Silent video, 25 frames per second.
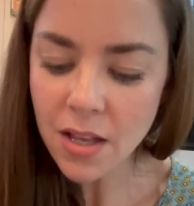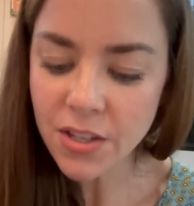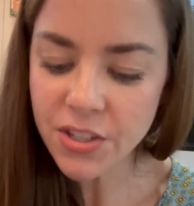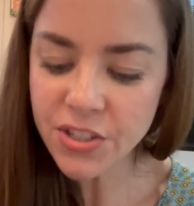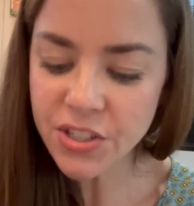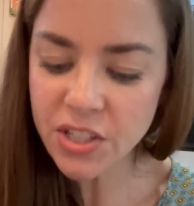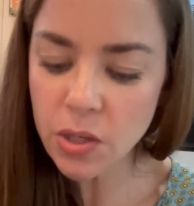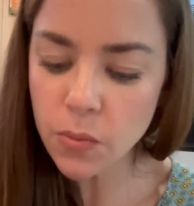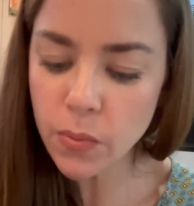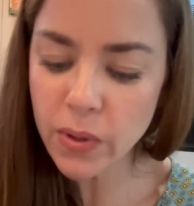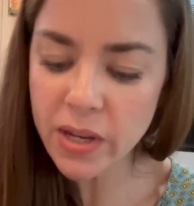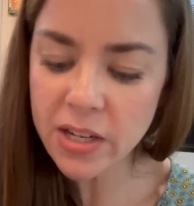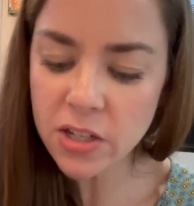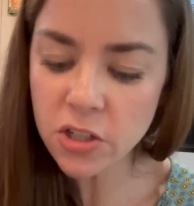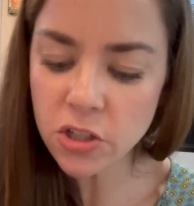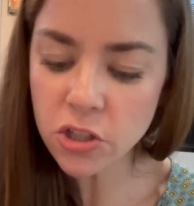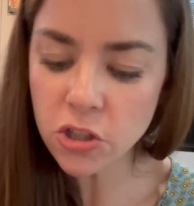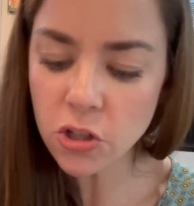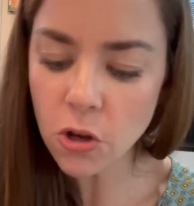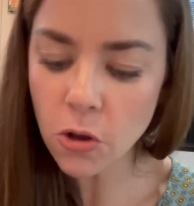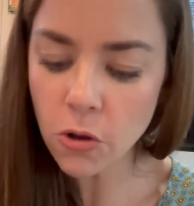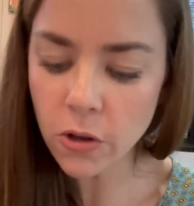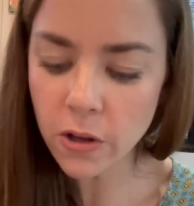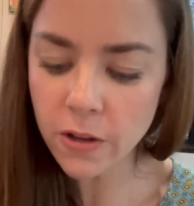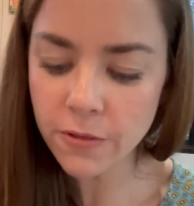Seaweed is
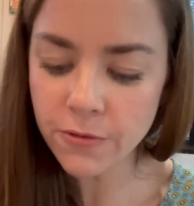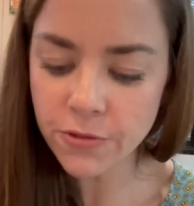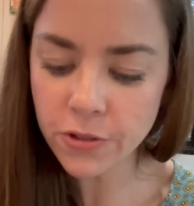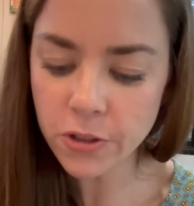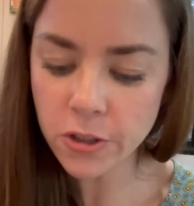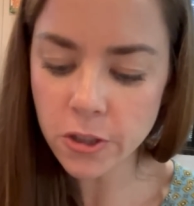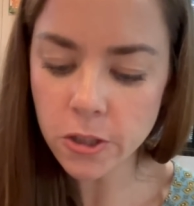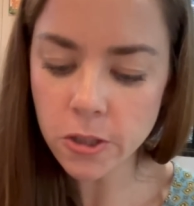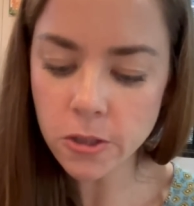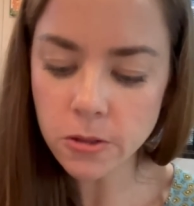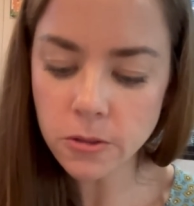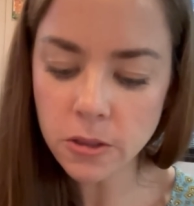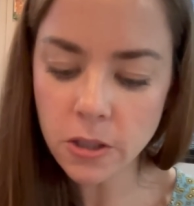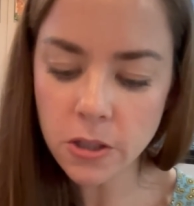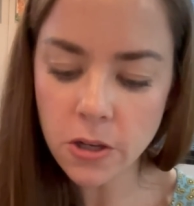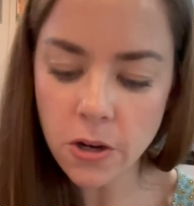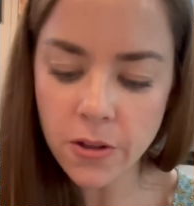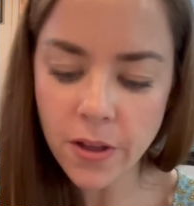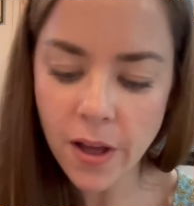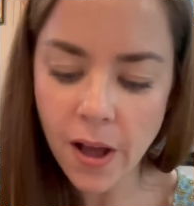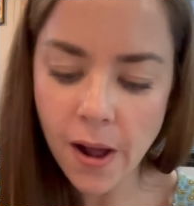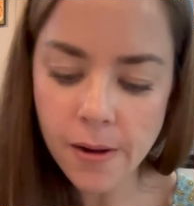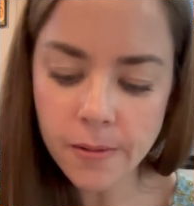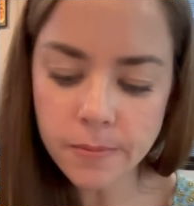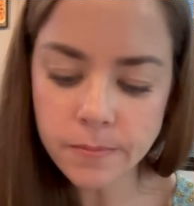so good for you. You know
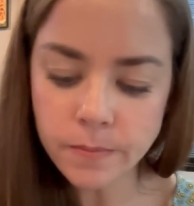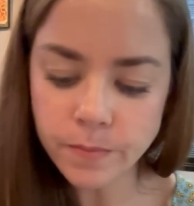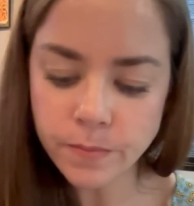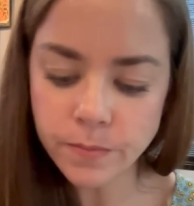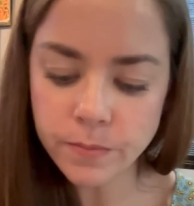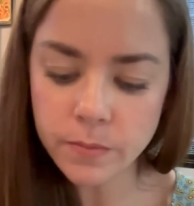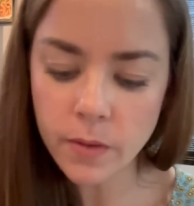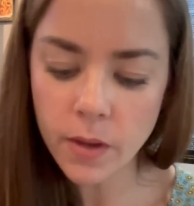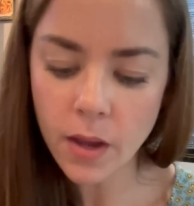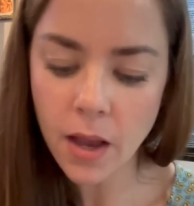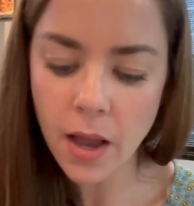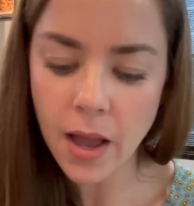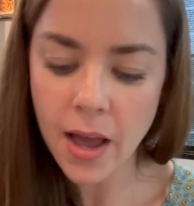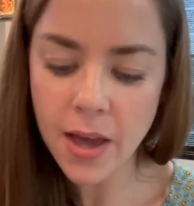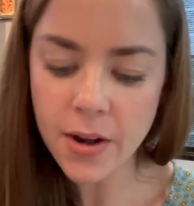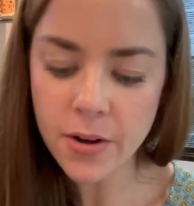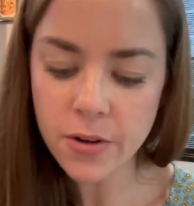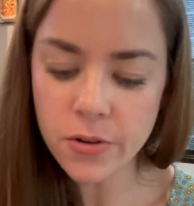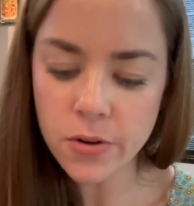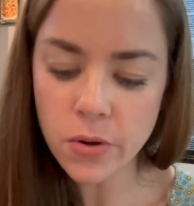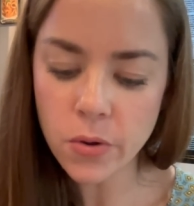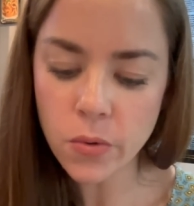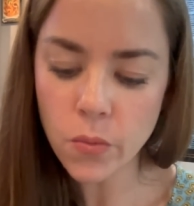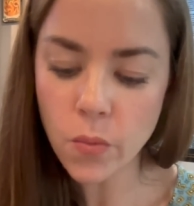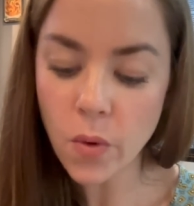that? I
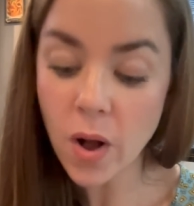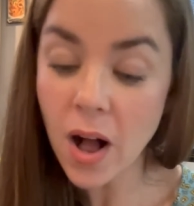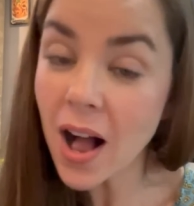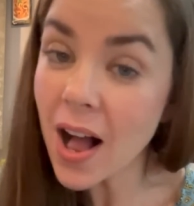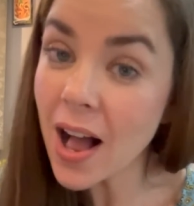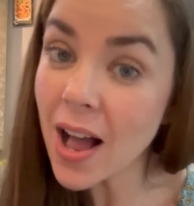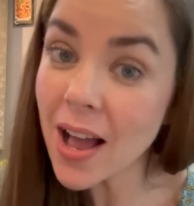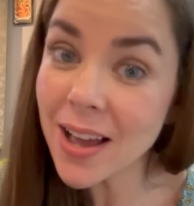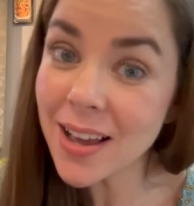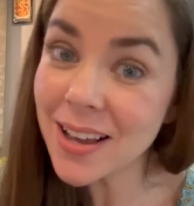don't know why,